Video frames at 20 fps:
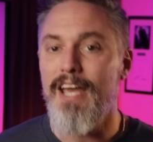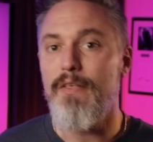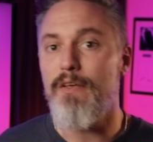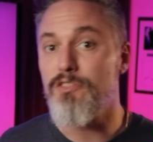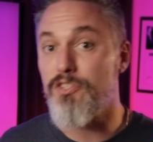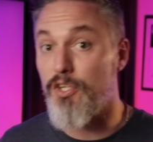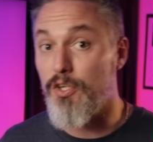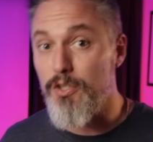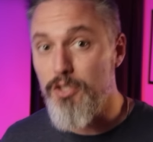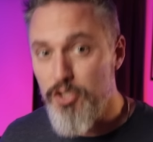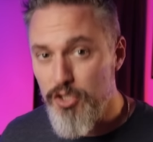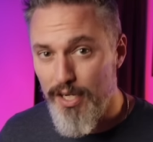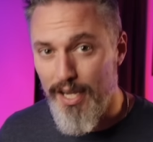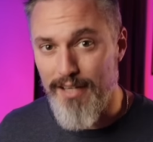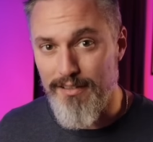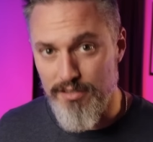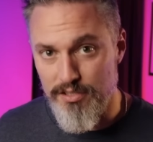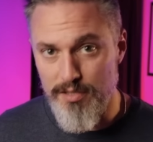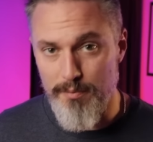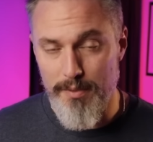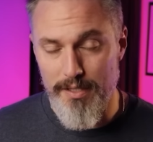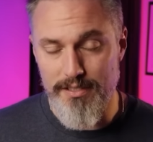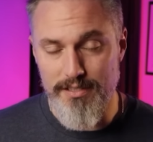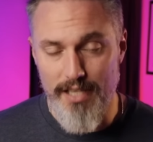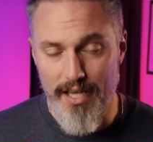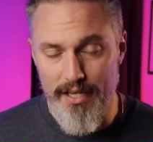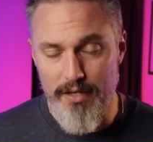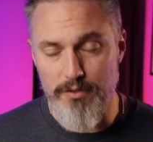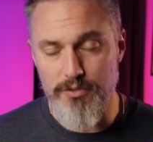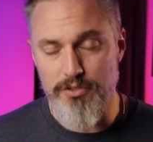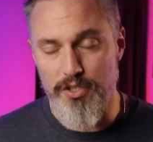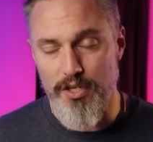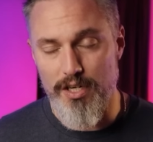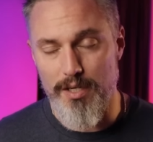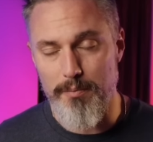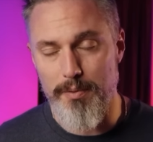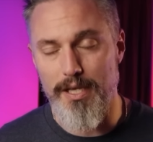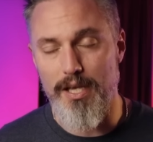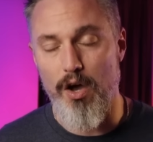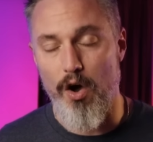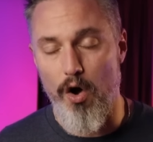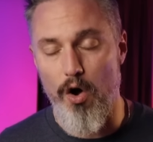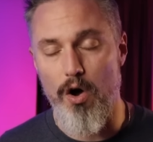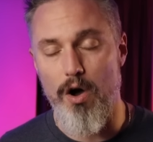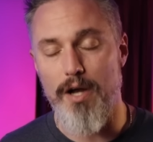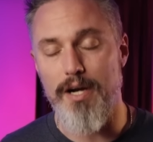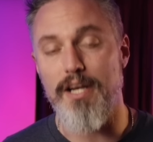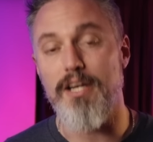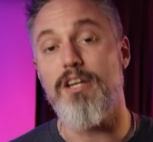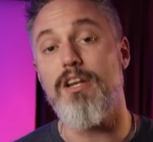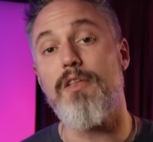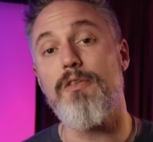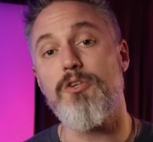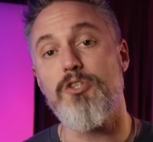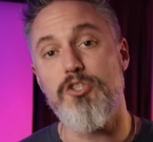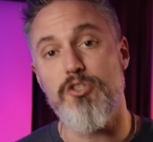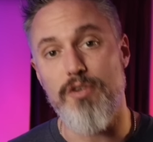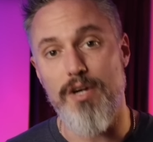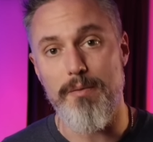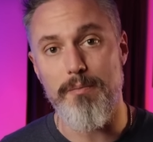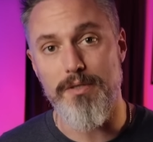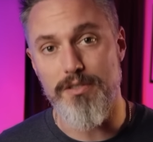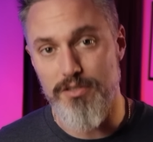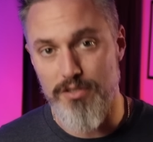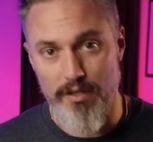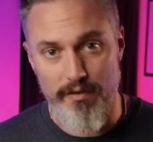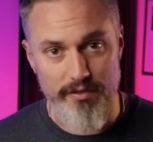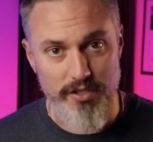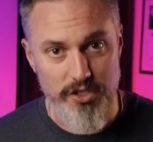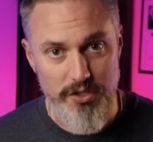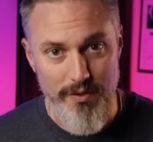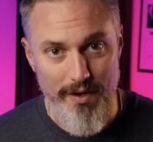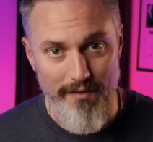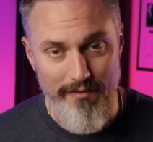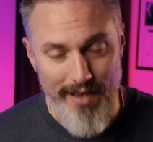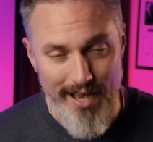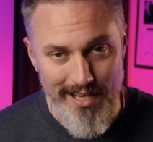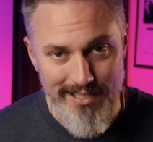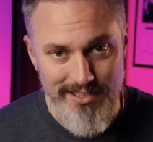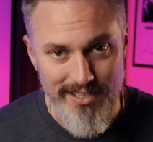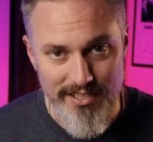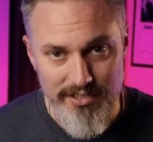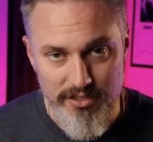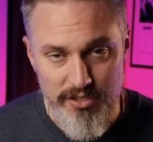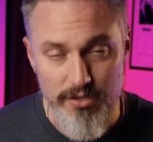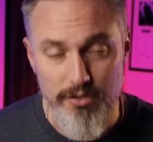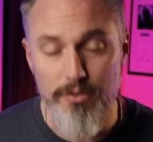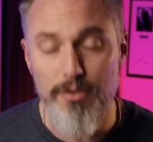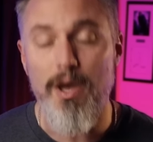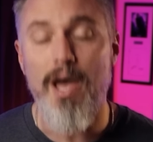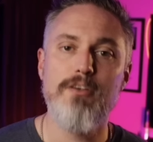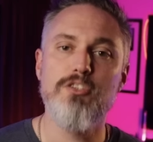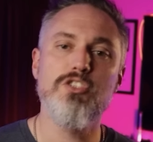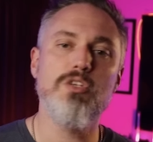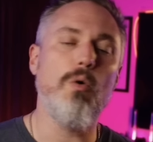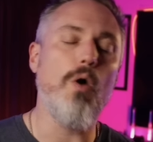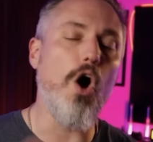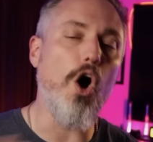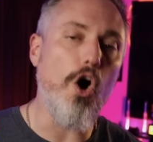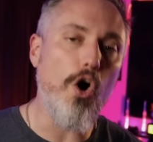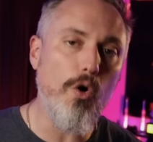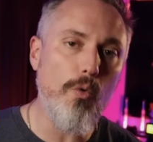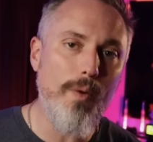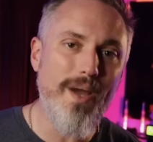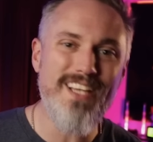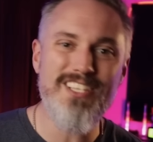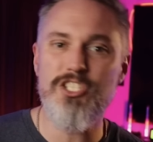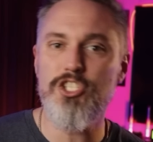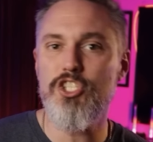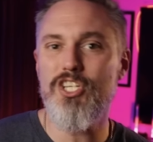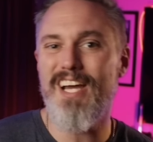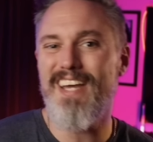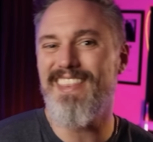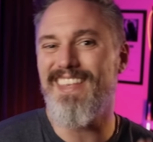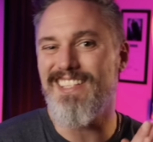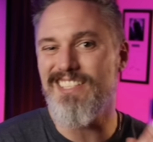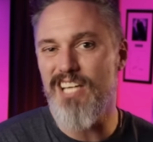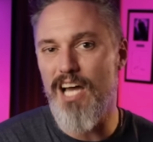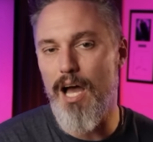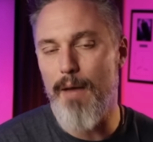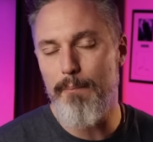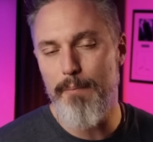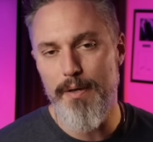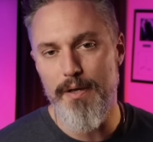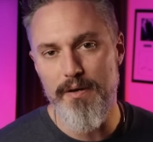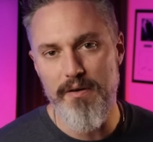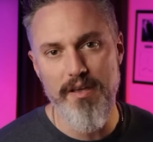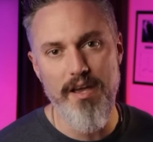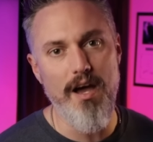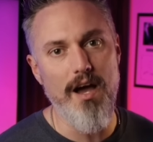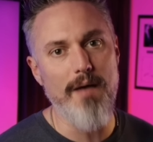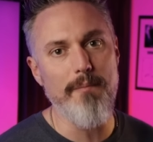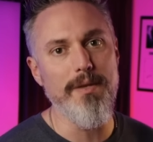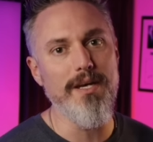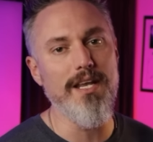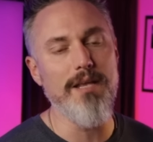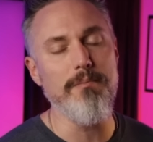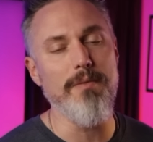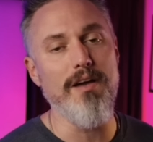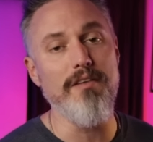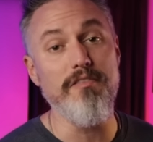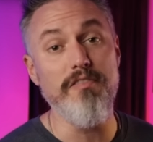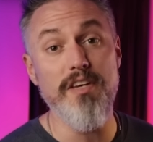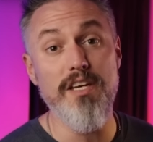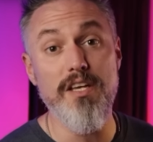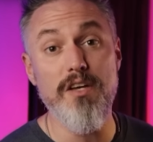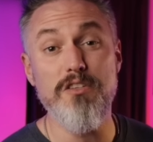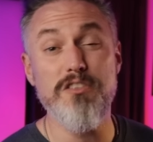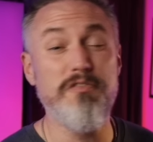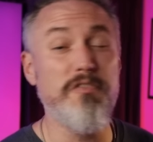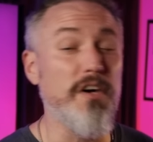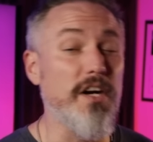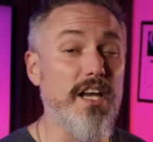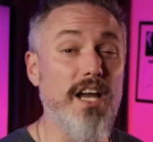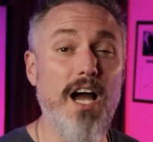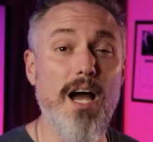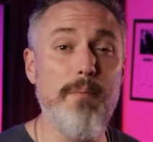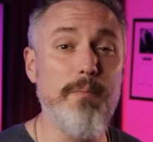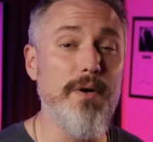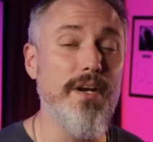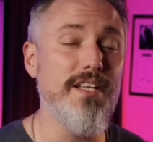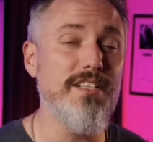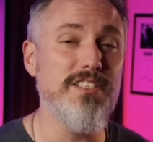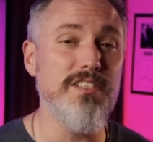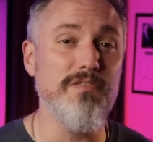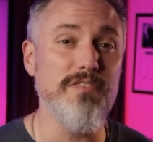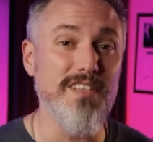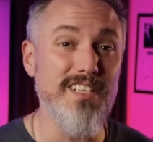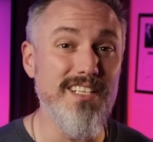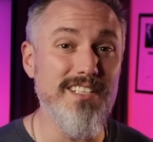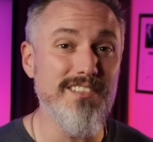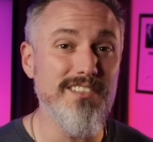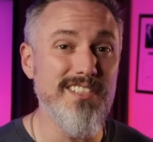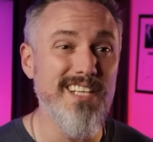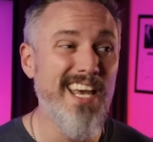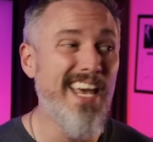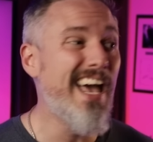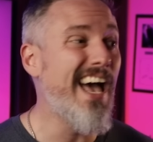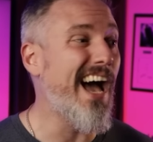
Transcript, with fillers: There's a good chance some of the titles are gonna be on another streaming service you have access to, so always check the top pinned comment in my videos for a comprehensive list.